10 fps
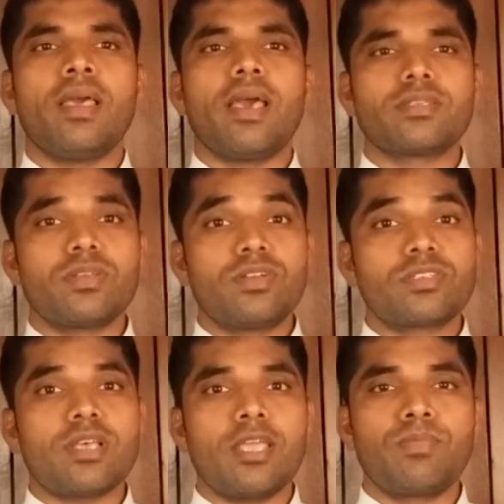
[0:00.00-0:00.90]
As the
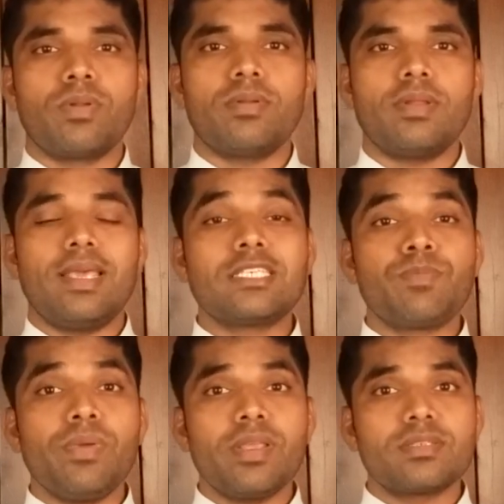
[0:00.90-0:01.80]
disciple
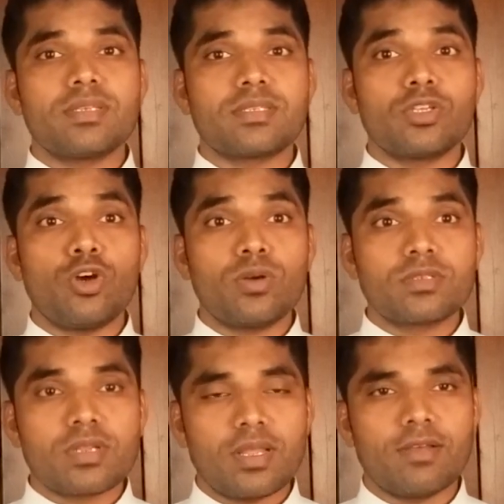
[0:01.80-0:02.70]
experiences
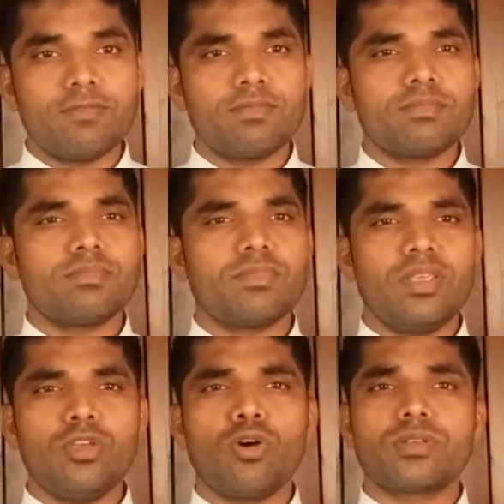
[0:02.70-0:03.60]
God's love,
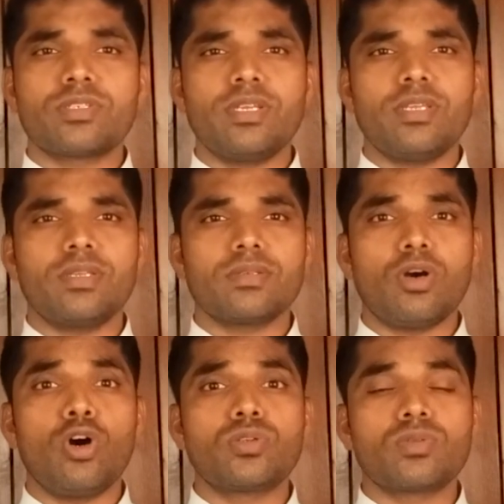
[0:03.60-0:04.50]
he or she
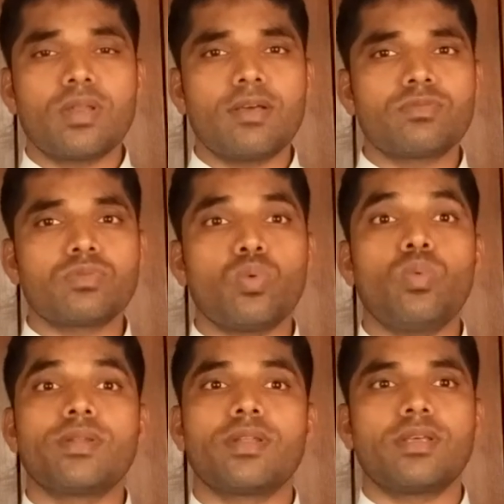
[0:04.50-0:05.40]
ought to love
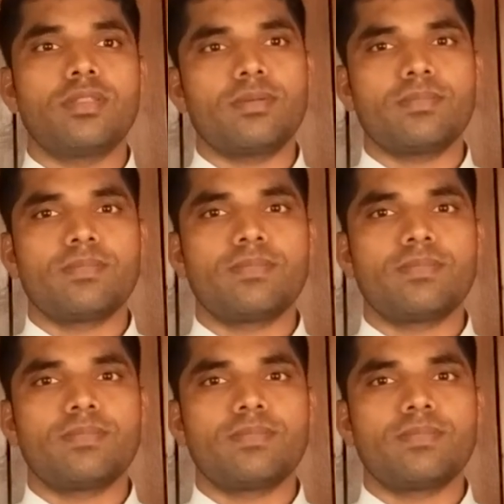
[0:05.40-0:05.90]
one another.